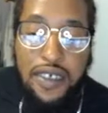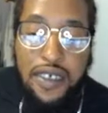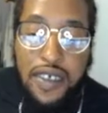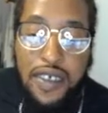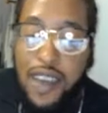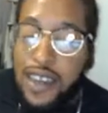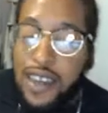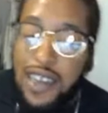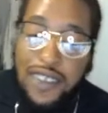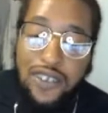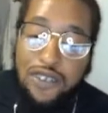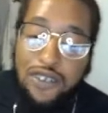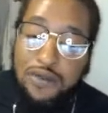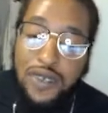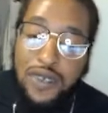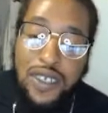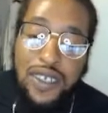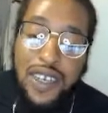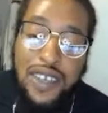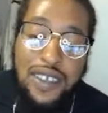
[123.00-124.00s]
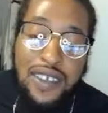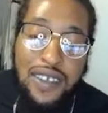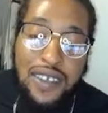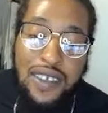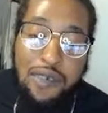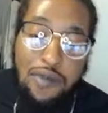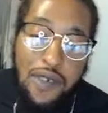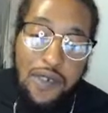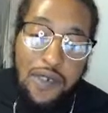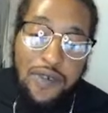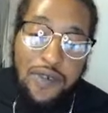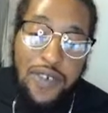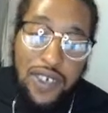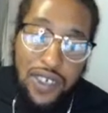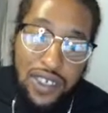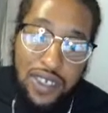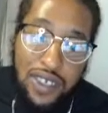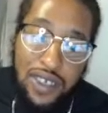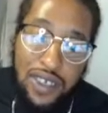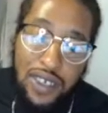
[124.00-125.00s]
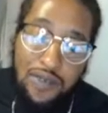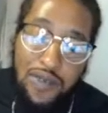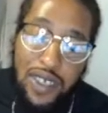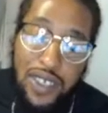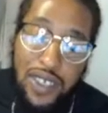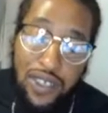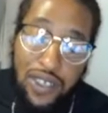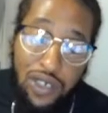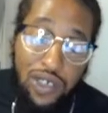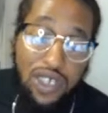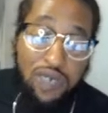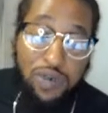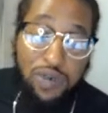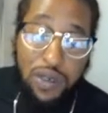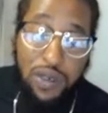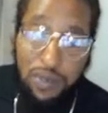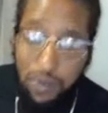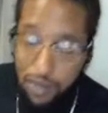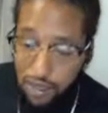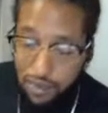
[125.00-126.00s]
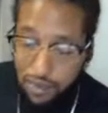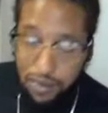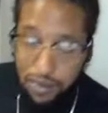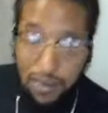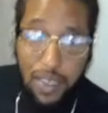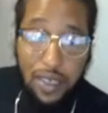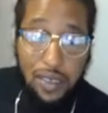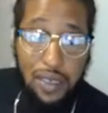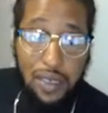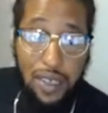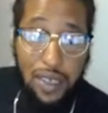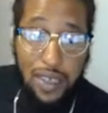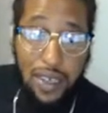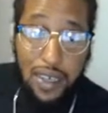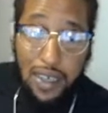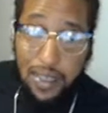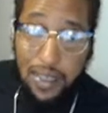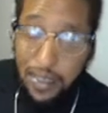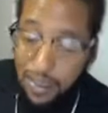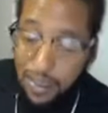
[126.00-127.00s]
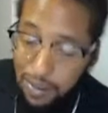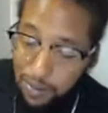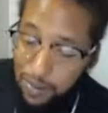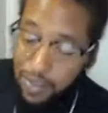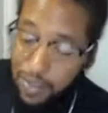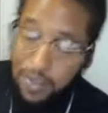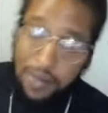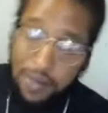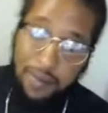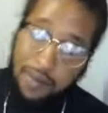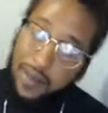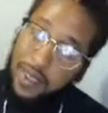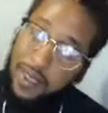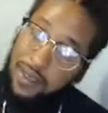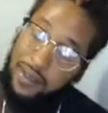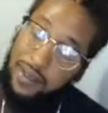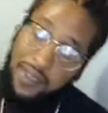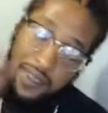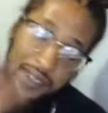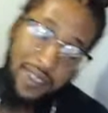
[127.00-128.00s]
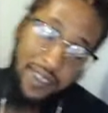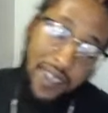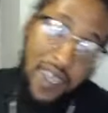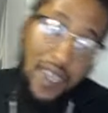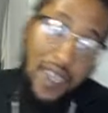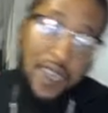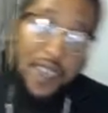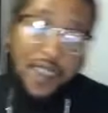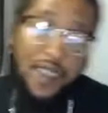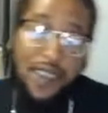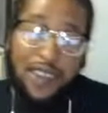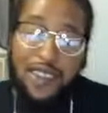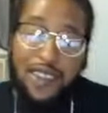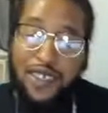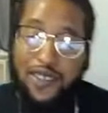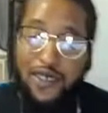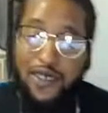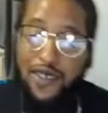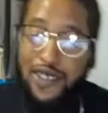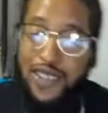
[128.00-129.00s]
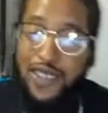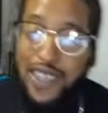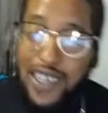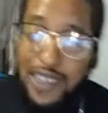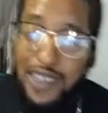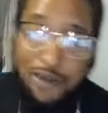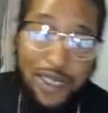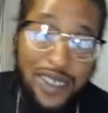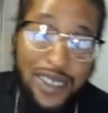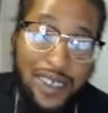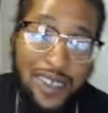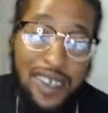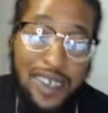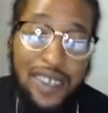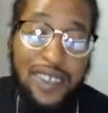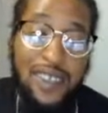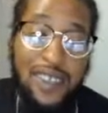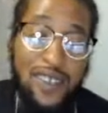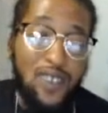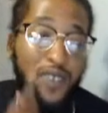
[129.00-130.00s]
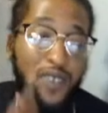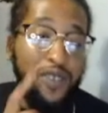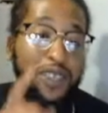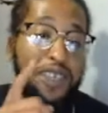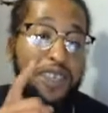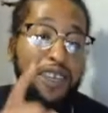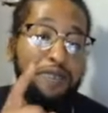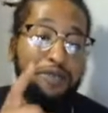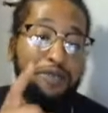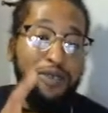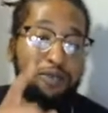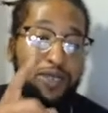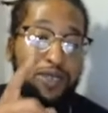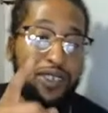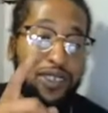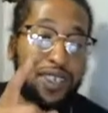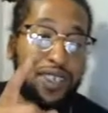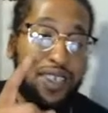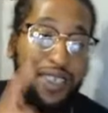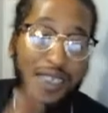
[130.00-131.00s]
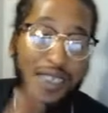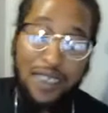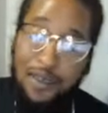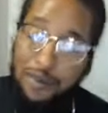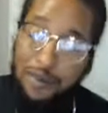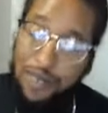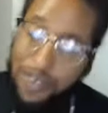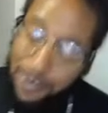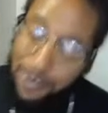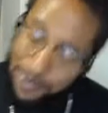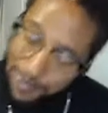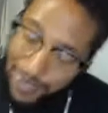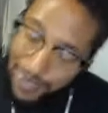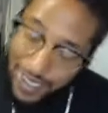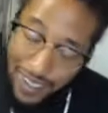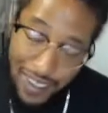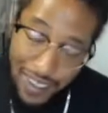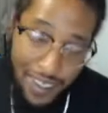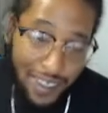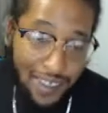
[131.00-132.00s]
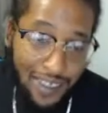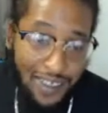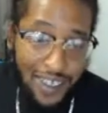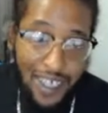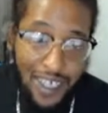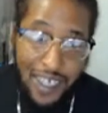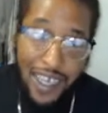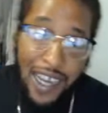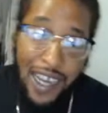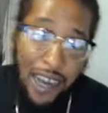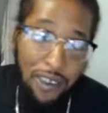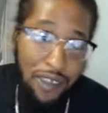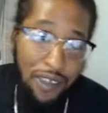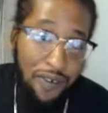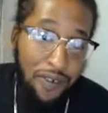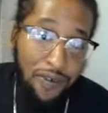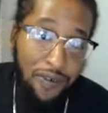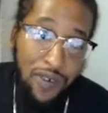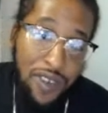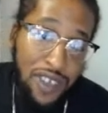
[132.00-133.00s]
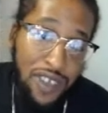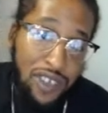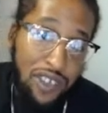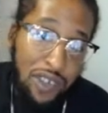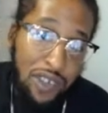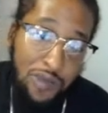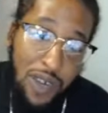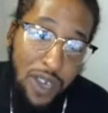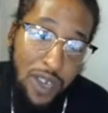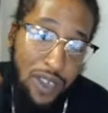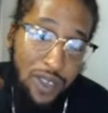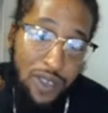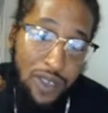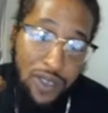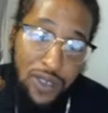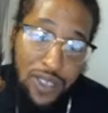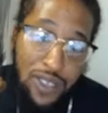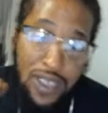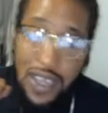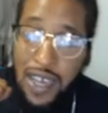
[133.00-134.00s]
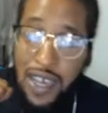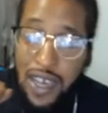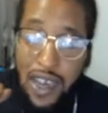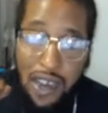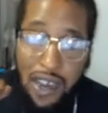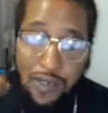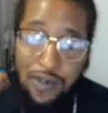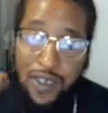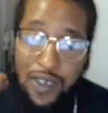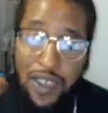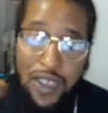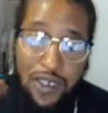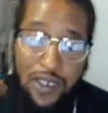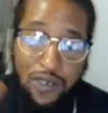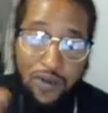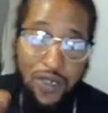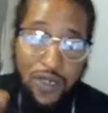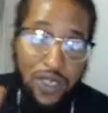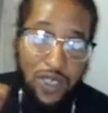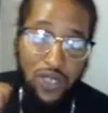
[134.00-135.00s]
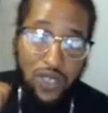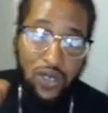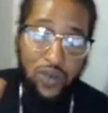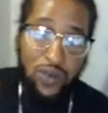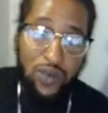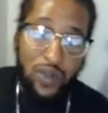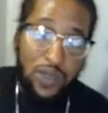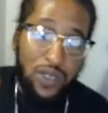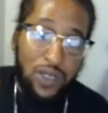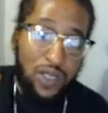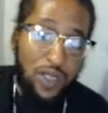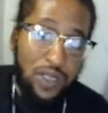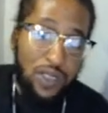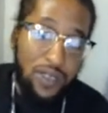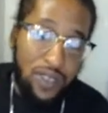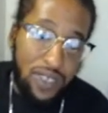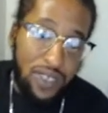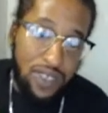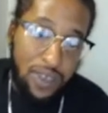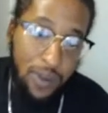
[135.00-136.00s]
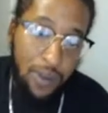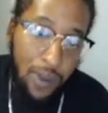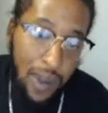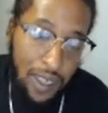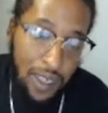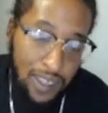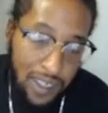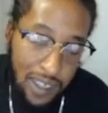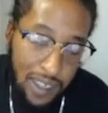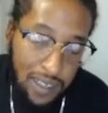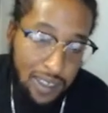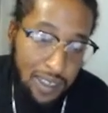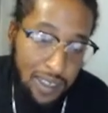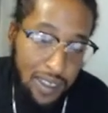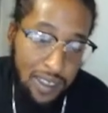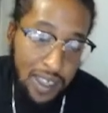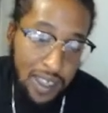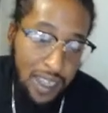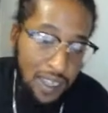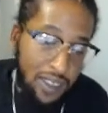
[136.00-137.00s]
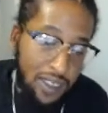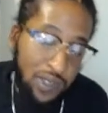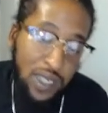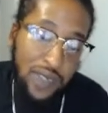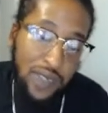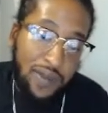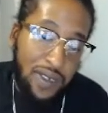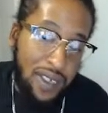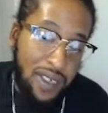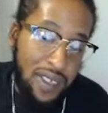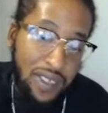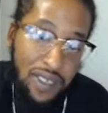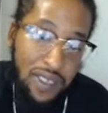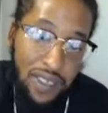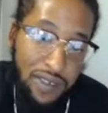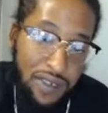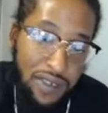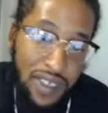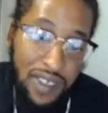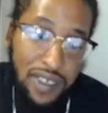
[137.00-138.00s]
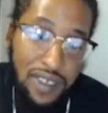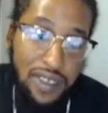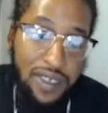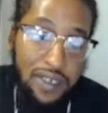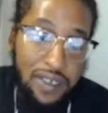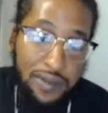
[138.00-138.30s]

I got so much Nike that motherfuckers should give me endorsement, bro. Like dead eyes. But yeah, let's on to that. I'm just saying, look, don't think I'm some dirty nigga, bro. And hell nah, I don't even finish all my clothes. I wear like a week or two worth of clothes and then wash that shit. Don't even get to the rest.